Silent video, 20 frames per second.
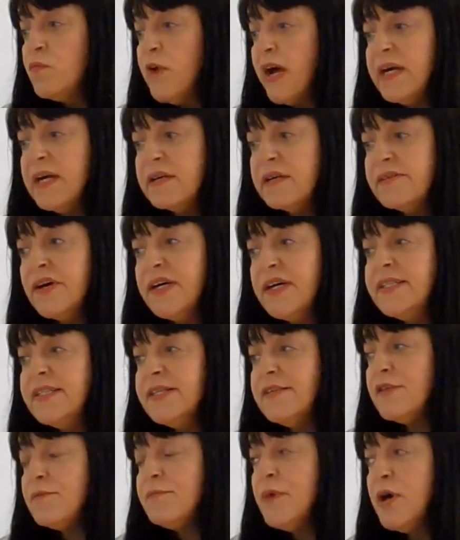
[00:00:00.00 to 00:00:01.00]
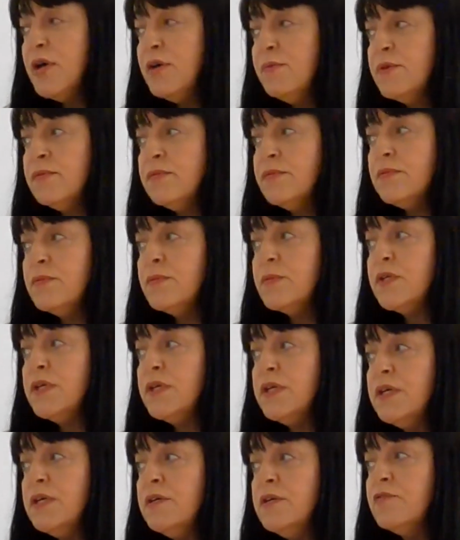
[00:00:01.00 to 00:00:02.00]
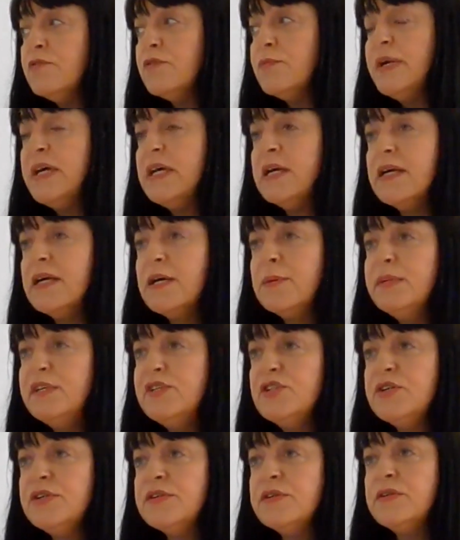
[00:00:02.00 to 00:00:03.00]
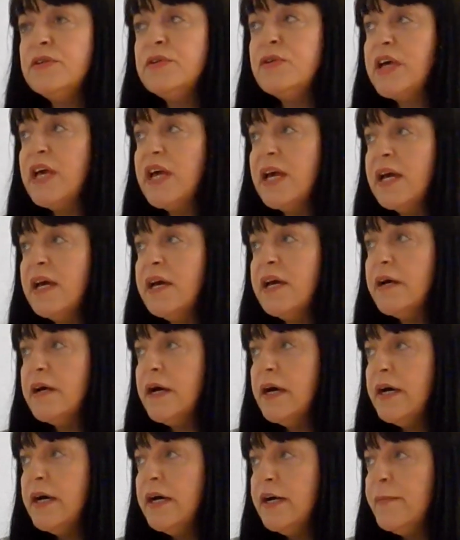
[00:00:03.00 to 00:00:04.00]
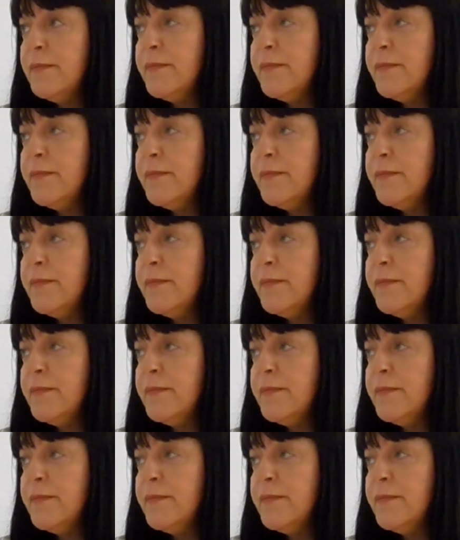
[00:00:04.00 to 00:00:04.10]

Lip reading: Recognise at the moment the European Commission are looking at